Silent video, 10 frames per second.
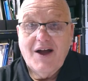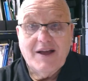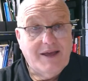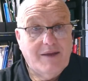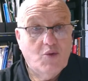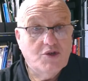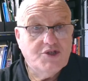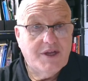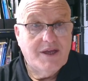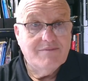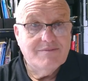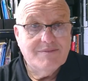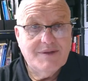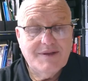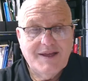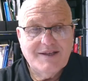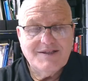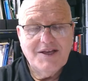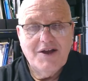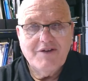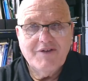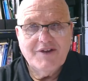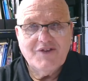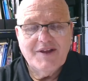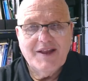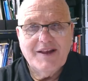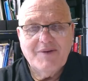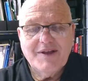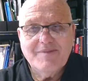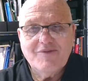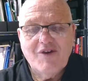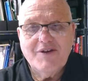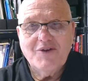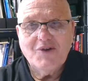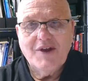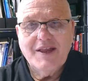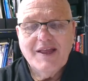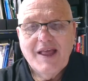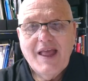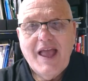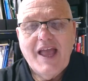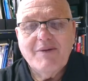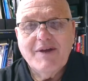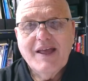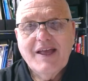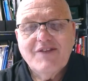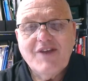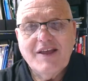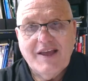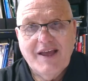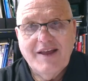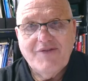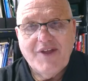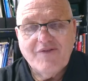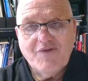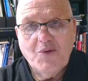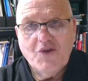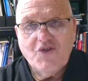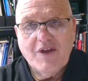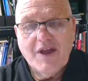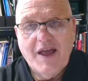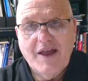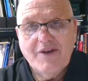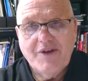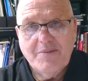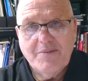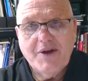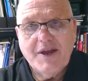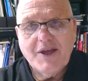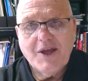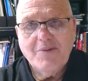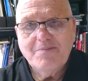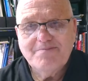I keep watching it. And there's the irony, isn't it? Anyway, Groundhog Day. Anyway, take care. Thanks for watching, and there you go.